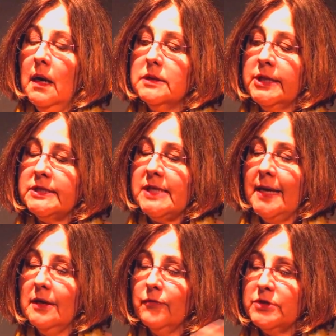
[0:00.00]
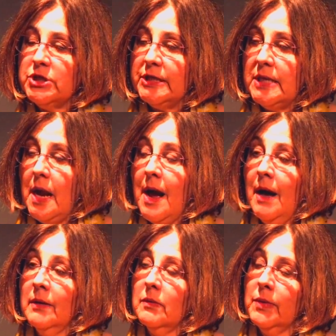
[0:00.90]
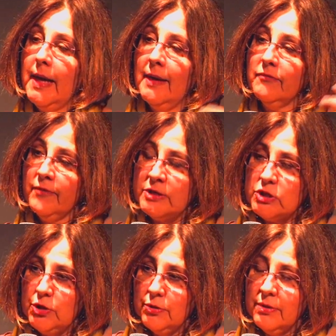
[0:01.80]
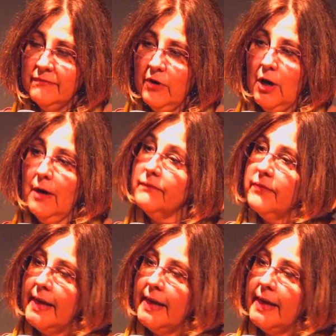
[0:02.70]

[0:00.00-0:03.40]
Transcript: So you get San Onofre shut down. We had Friends of the Earth involved.